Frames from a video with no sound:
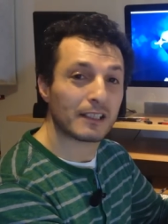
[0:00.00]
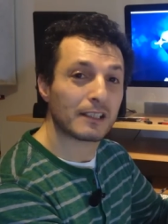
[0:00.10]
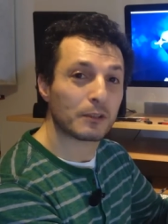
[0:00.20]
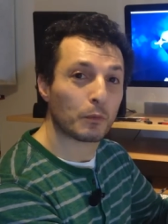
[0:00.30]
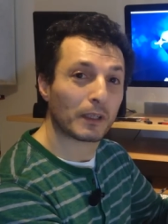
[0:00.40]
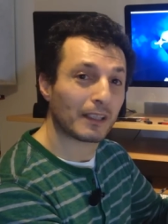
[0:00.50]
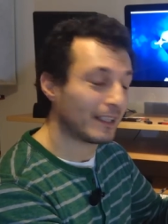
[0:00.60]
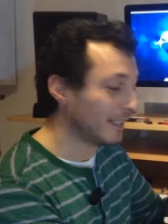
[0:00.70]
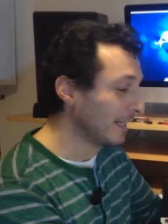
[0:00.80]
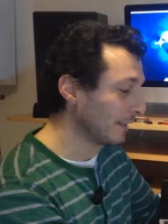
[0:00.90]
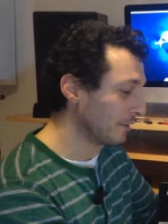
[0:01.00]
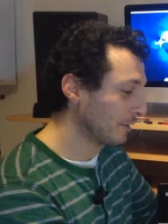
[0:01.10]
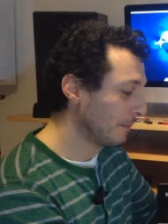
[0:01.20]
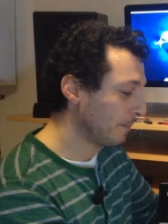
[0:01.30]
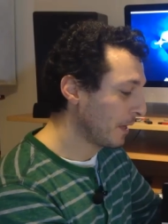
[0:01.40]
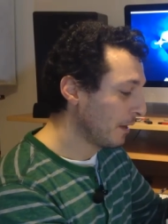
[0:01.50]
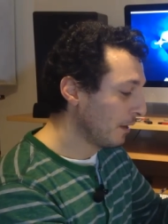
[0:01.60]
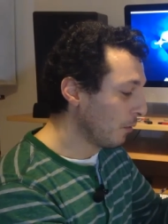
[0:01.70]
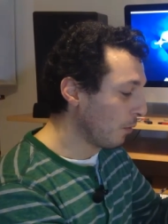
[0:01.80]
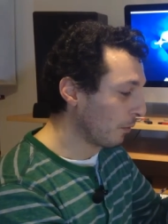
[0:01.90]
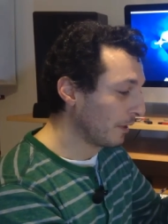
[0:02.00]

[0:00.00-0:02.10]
is what it does, or